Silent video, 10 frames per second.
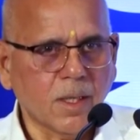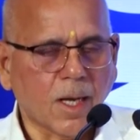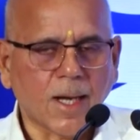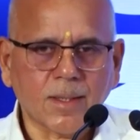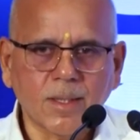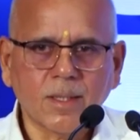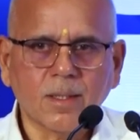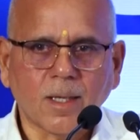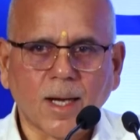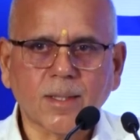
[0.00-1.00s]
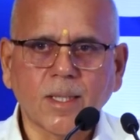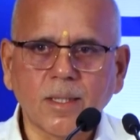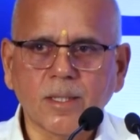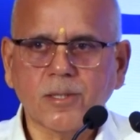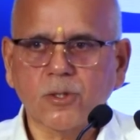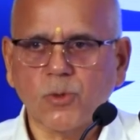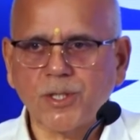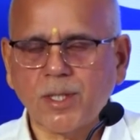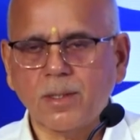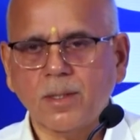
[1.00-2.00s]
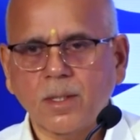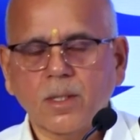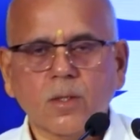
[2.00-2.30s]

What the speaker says: Are they in a situation